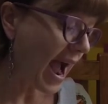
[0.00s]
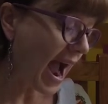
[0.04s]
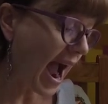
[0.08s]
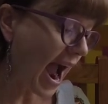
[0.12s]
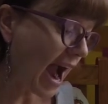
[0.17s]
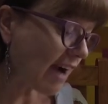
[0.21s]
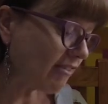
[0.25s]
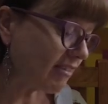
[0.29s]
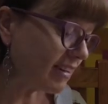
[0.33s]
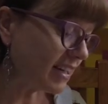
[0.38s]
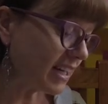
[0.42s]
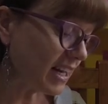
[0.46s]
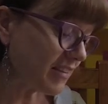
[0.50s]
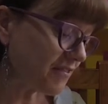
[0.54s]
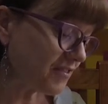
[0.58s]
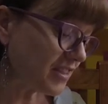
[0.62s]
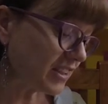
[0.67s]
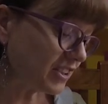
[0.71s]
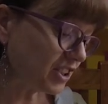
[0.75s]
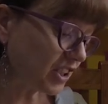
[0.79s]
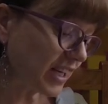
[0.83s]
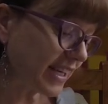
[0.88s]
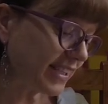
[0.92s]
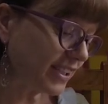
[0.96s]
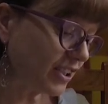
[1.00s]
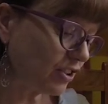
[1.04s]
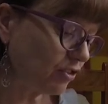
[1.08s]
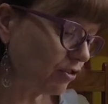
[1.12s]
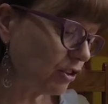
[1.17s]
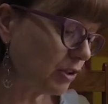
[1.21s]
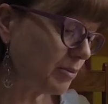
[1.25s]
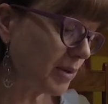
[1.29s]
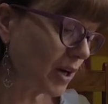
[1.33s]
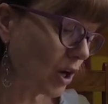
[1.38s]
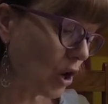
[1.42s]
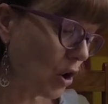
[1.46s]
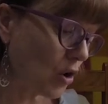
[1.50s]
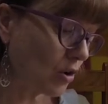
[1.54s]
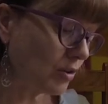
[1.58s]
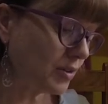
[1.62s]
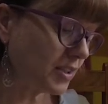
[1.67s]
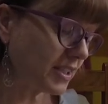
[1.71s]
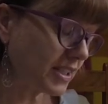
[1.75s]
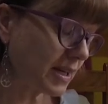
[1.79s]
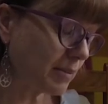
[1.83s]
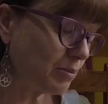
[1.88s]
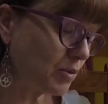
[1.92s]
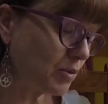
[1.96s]
Harry left the changing room alone
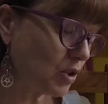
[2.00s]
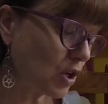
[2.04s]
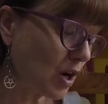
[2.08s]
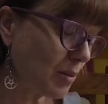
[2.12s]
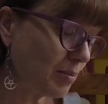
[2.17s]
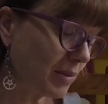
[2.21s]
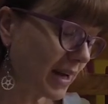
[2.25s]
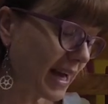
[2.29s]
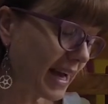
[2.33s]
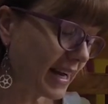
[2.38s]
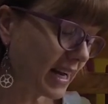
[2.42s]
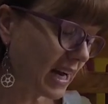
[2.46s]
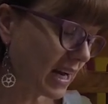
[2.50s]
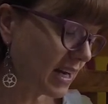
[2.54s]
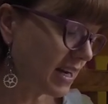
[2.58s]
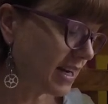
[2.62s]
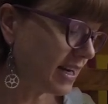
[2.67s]
some time later